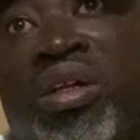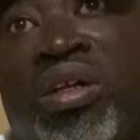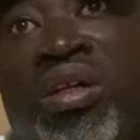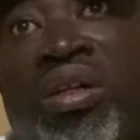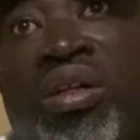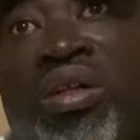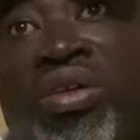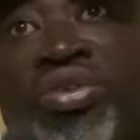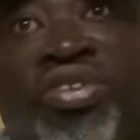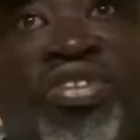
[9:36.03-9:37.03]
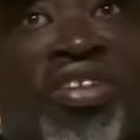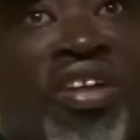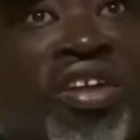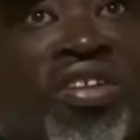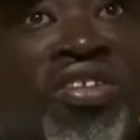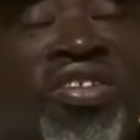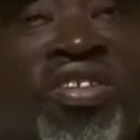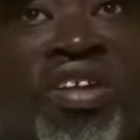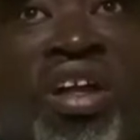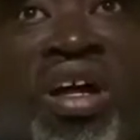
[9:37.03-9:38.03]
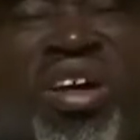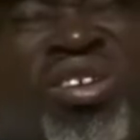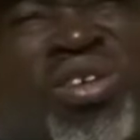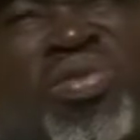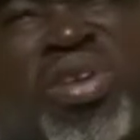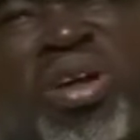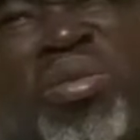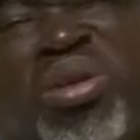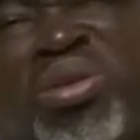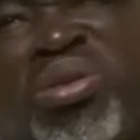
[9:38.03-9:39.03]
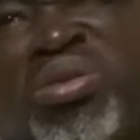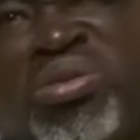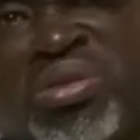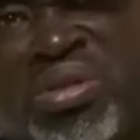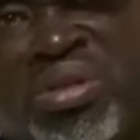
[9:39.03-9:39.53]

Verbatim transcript: uh, and Insia, all of them, you know,